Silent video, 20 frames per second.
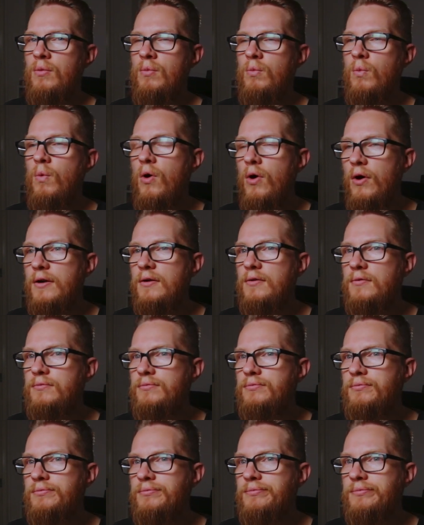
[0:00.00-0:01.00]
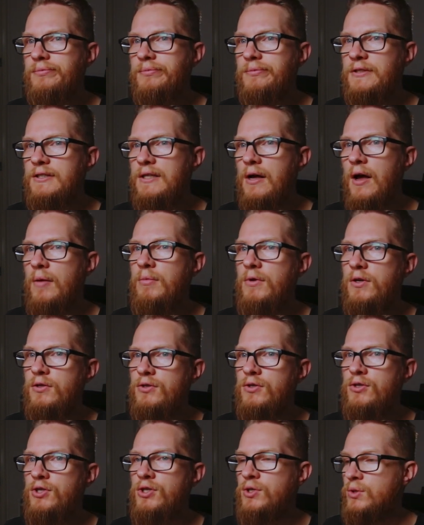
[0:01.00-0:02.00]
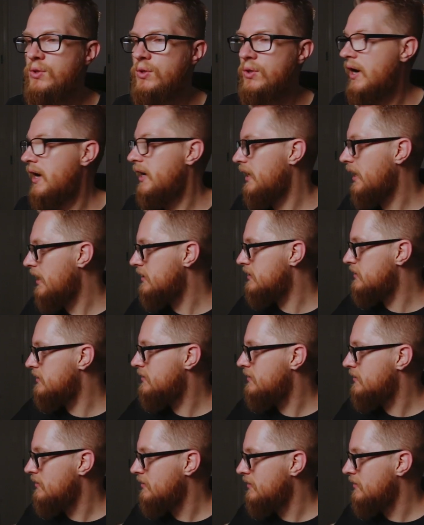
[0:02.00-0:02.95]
What? I'm not too sure. I guess